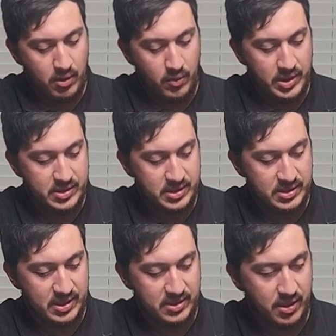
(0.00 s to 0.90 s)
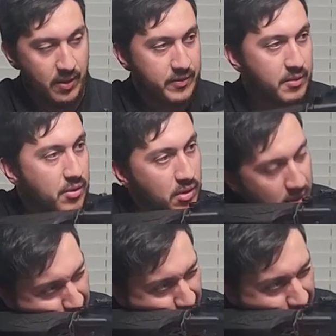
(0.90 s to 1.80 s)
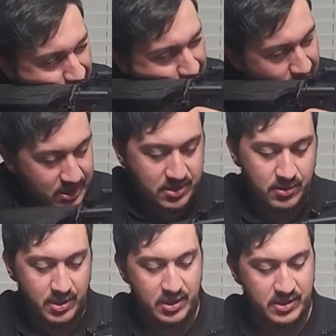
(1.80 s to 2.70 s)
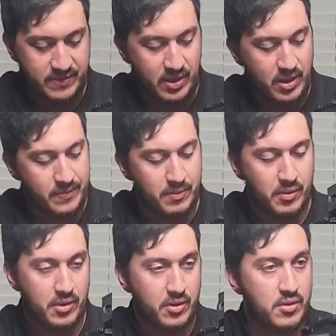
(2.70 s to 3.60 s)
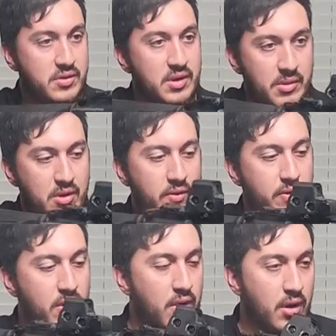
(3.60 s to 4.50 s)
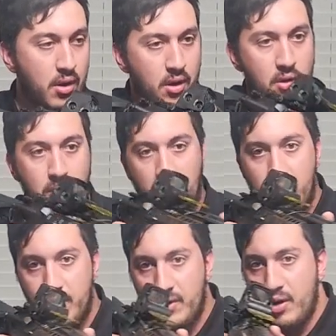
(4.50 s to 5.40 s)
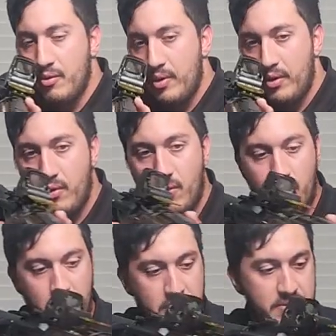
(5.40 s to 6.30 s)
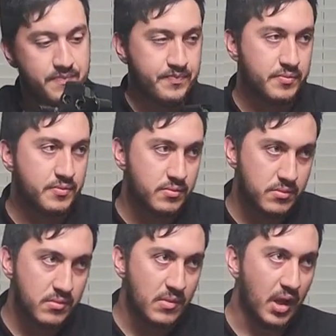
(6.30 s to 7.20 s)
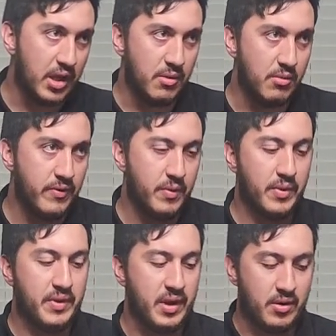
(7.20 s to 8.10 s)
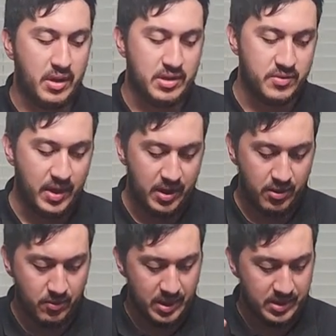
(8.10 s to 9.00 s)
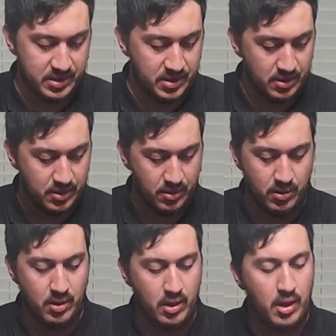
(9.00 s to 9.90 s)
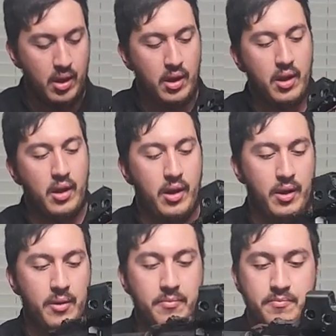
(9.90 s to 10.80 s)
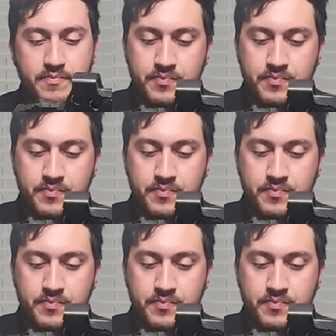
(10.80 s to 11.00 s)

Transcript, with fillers: wrist is nice and comfortable and I can attest to it it is very comfortable to use and maneuver right when you're coming around corners and you're moving with it you're not straining your wrist um,